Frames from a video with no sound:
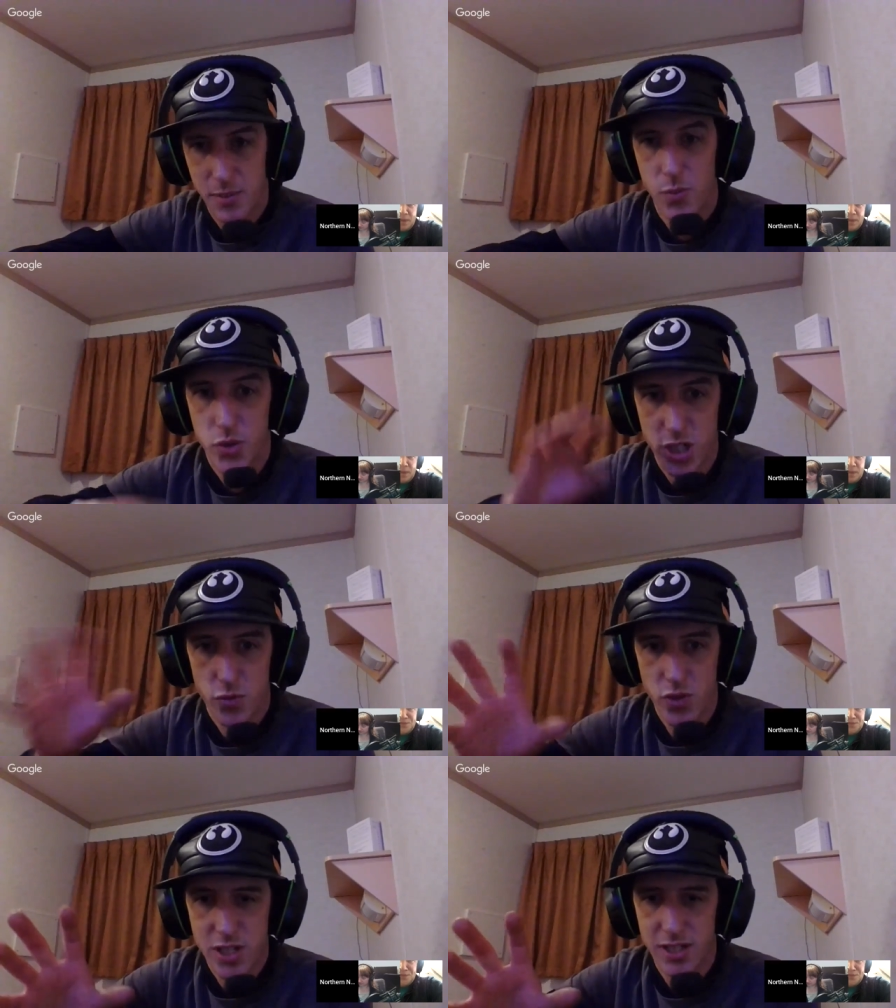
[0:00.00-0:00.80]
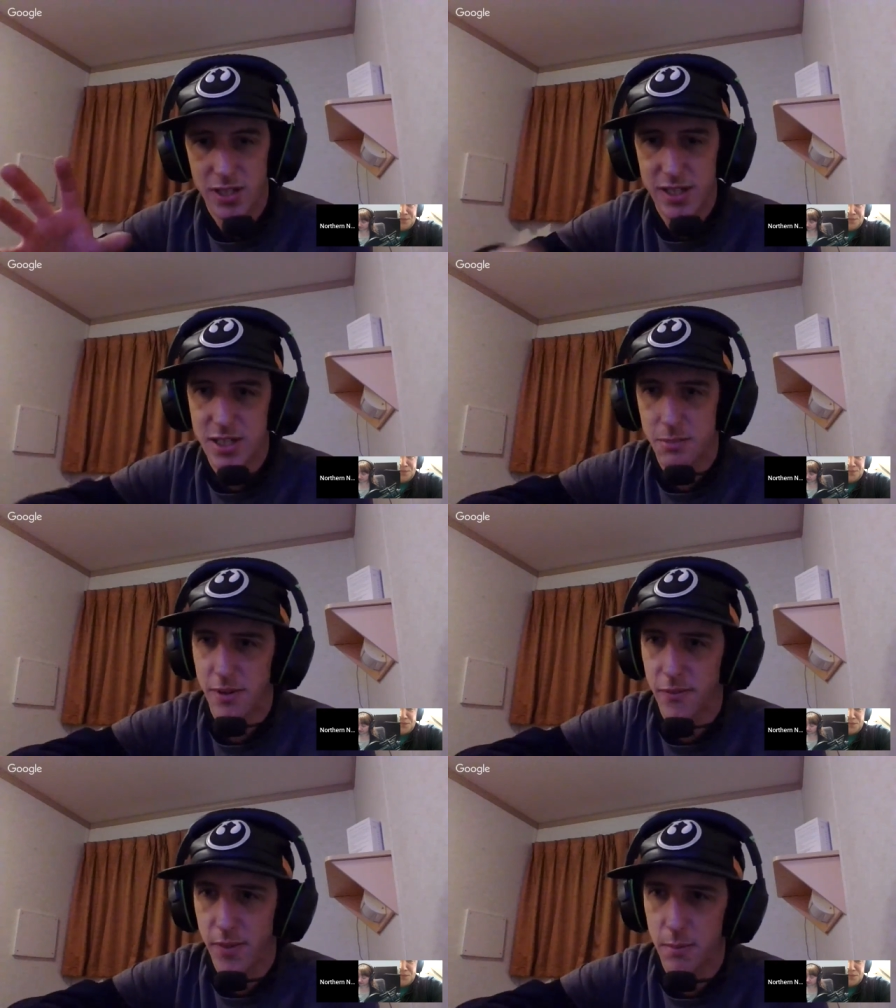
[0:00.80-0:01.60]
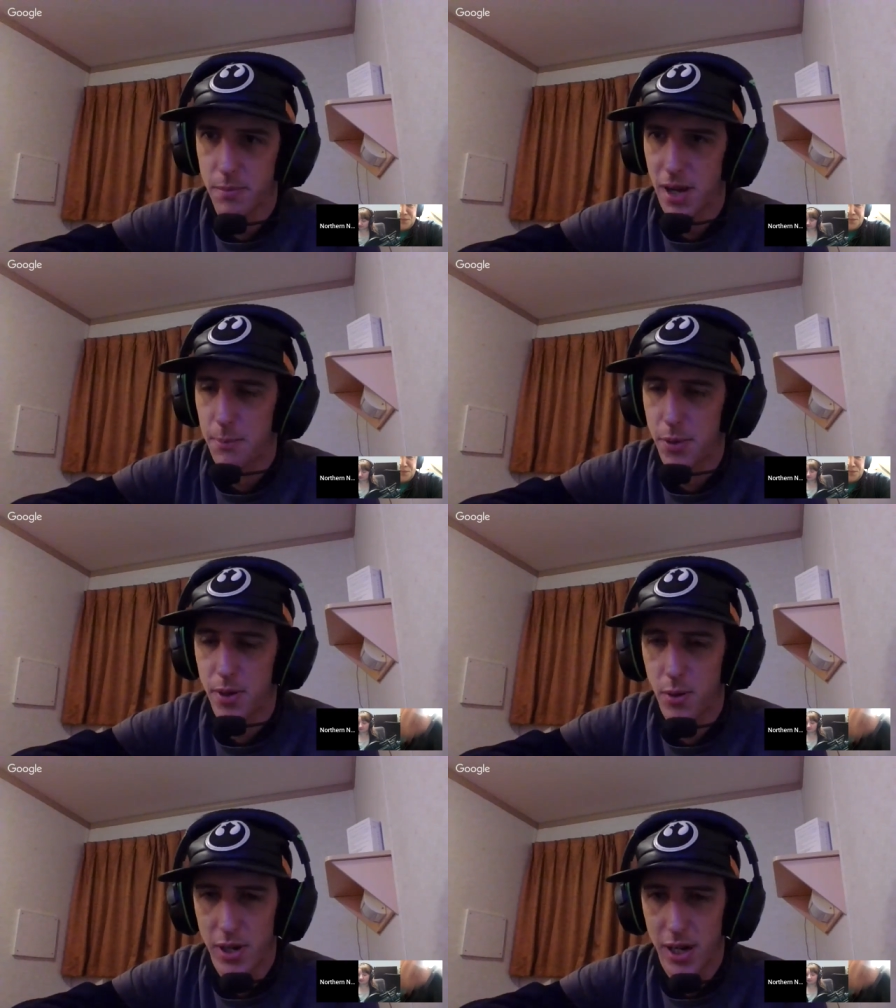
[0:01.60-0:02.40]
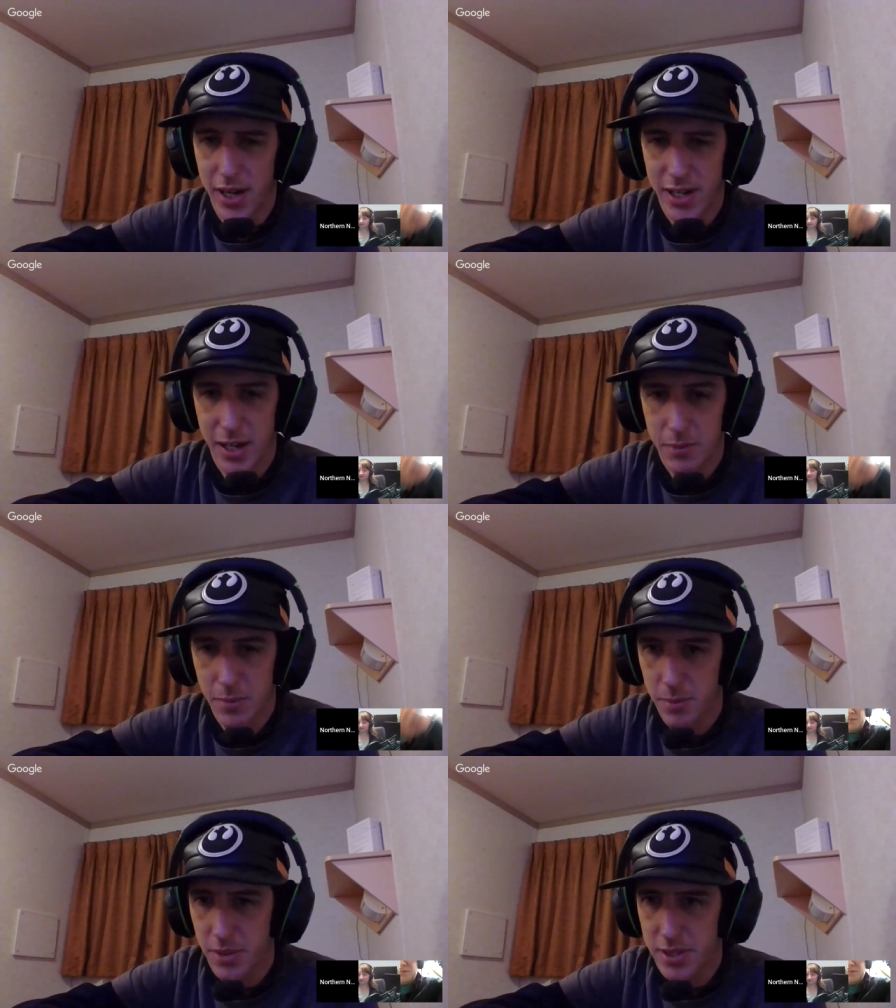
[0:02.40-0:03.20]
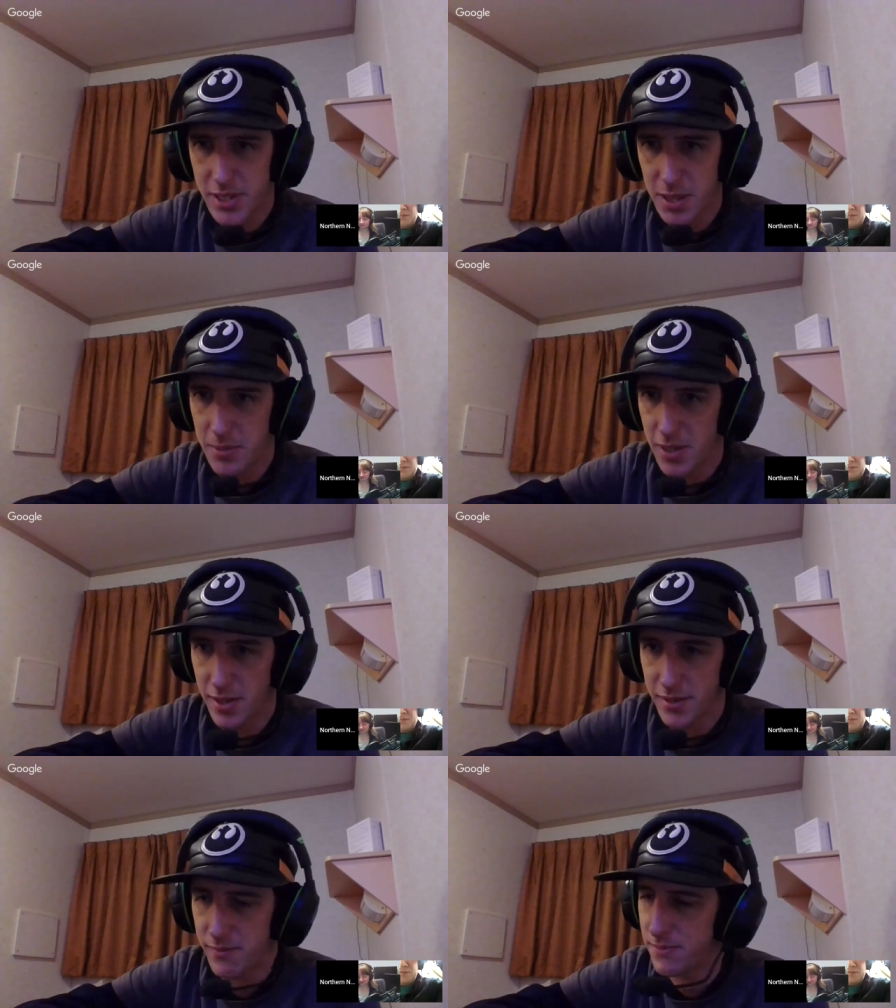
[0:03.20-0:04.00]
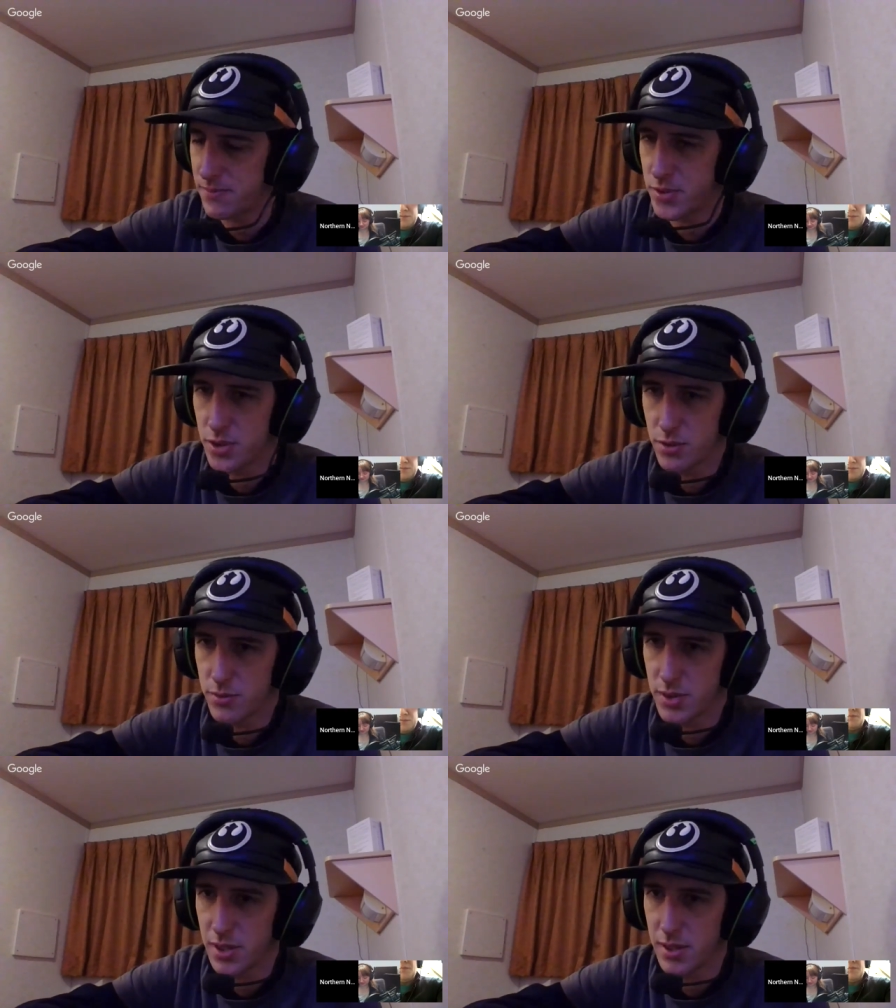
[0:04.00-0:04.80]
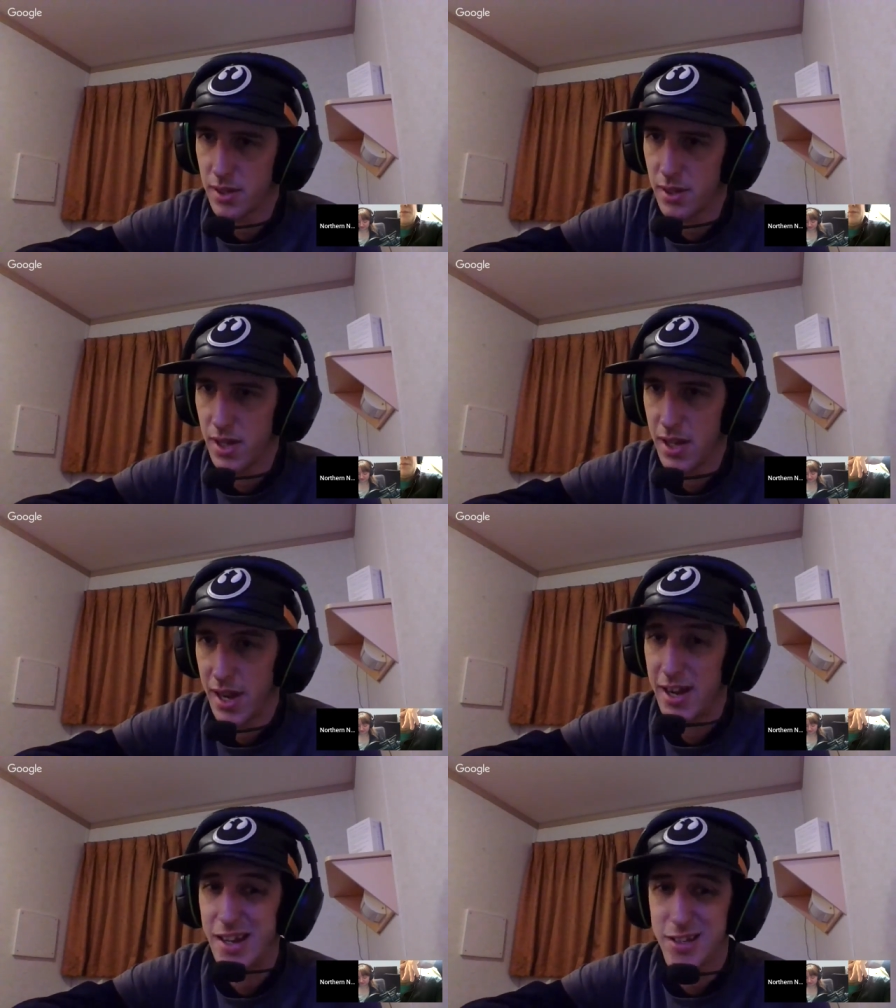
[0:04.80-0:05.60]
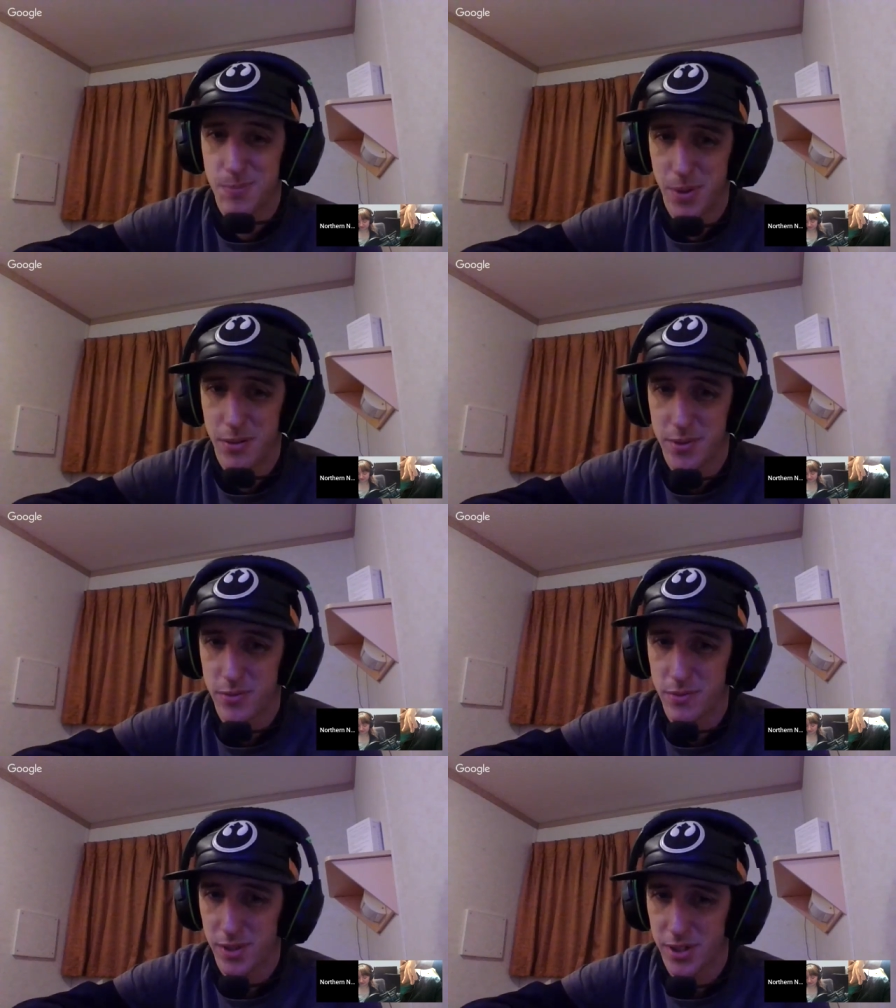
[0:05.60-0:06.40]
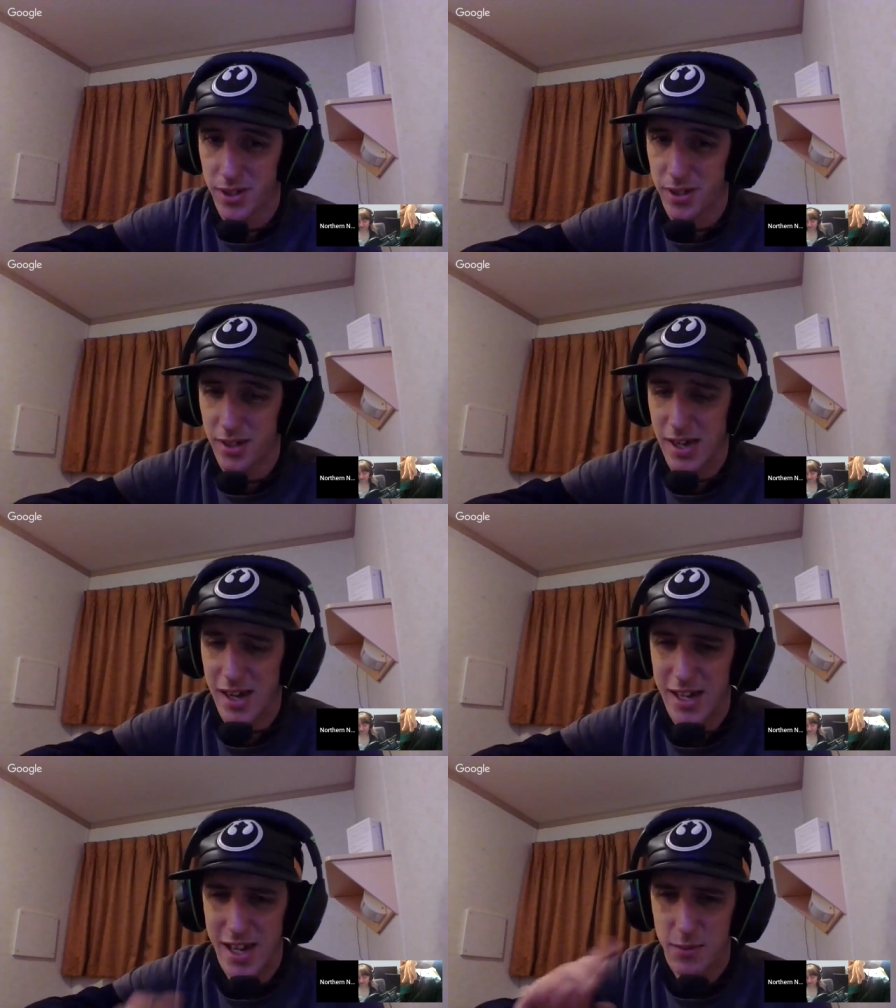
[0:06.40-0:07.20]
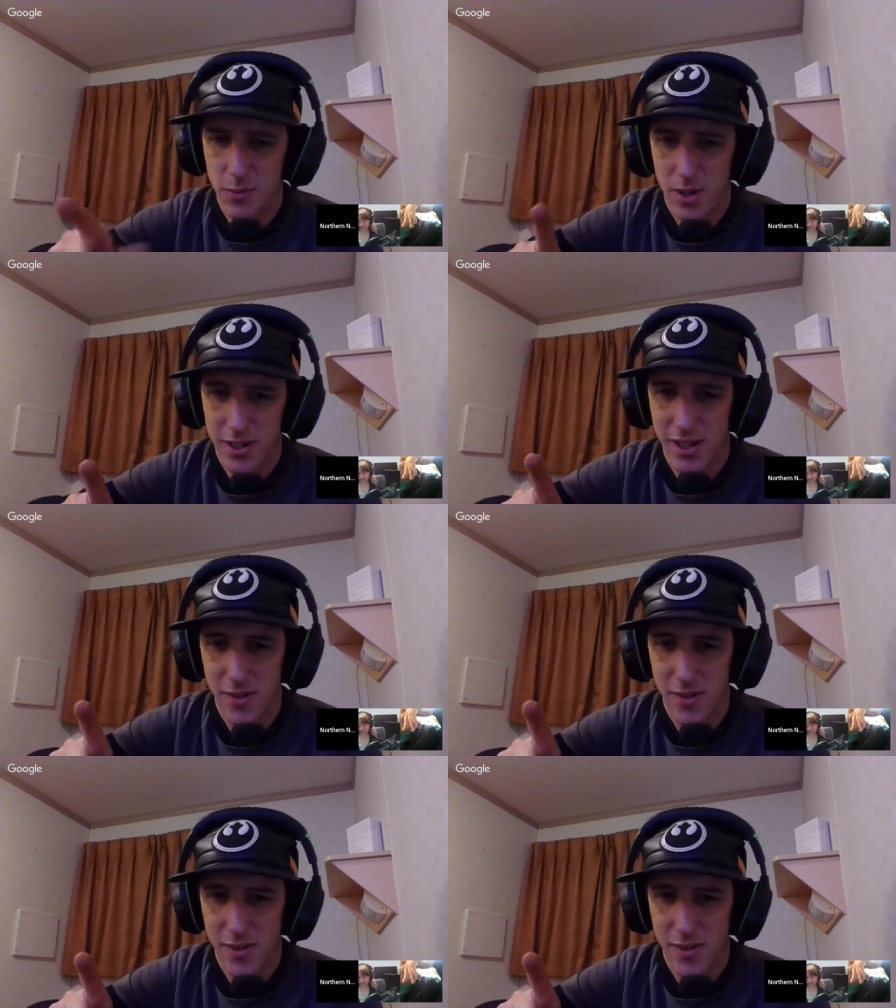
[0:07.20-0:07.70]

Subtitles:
just recently someone from Panoka. I can't remember his name now. I choose. And his beer was really good. He had one